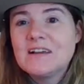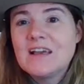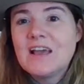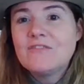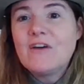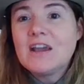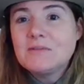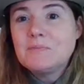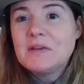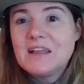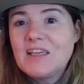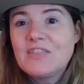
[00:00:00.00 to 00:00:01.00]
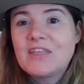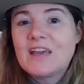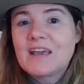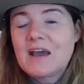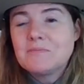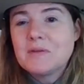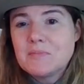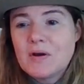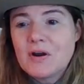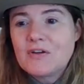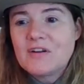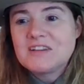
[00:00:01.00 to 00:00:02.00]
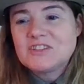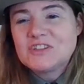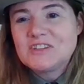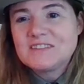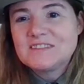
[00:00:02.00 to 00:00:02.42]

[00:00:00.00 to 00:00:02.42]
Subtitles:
If I could be anything, I'd be a park ranger.